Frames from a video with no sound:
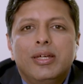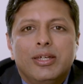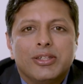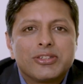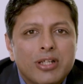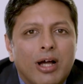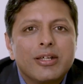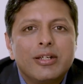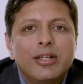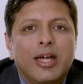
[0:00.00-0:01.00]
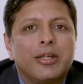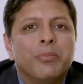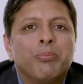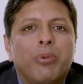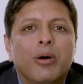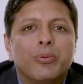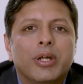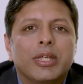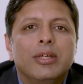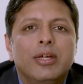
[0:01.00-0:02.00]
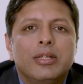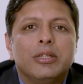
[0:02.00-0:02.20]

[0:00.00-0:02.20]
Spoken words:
is targeted at empowering